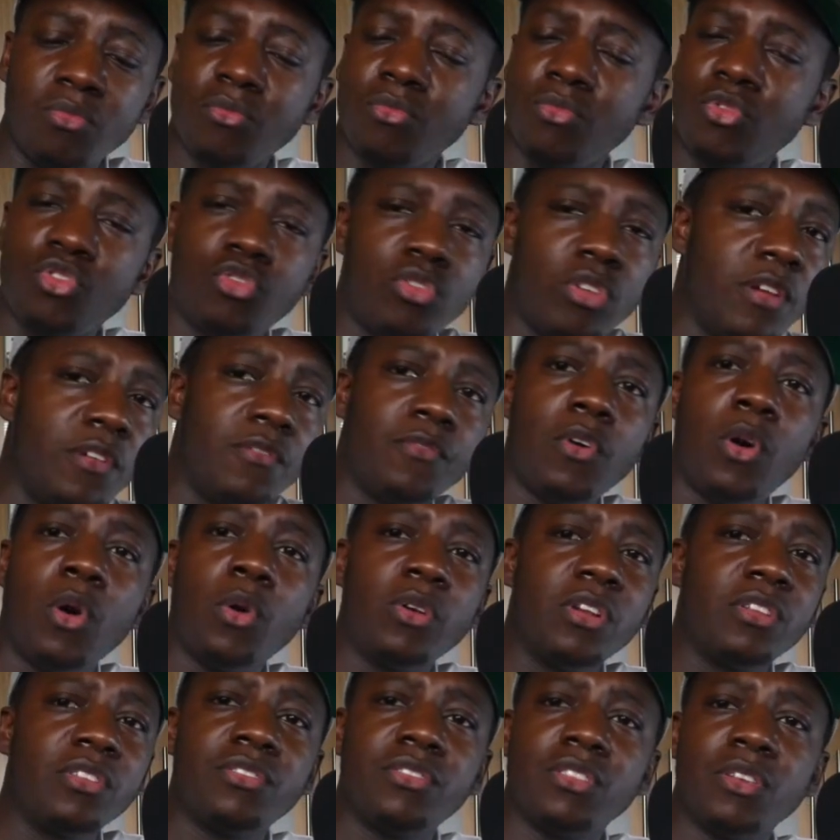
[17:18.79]

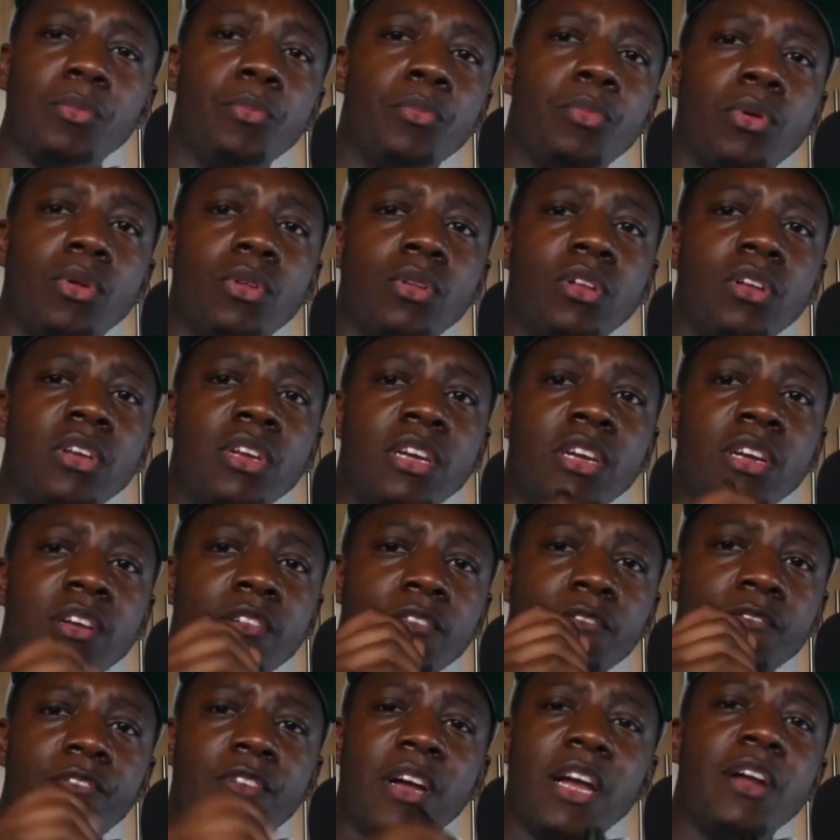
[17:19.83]
straightforward and simple.
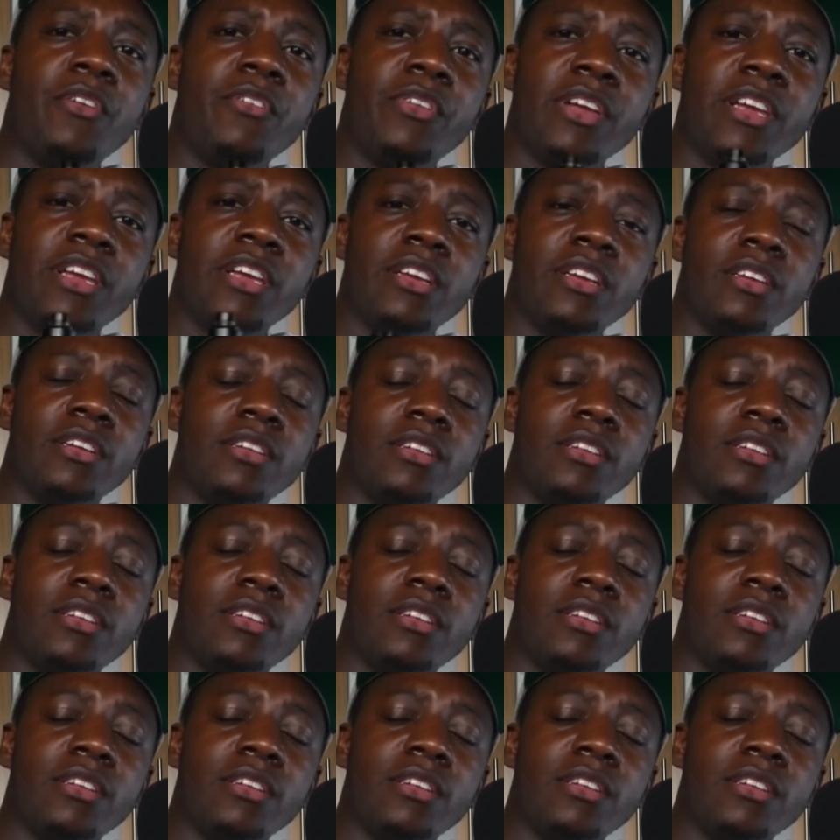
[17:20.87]
Very,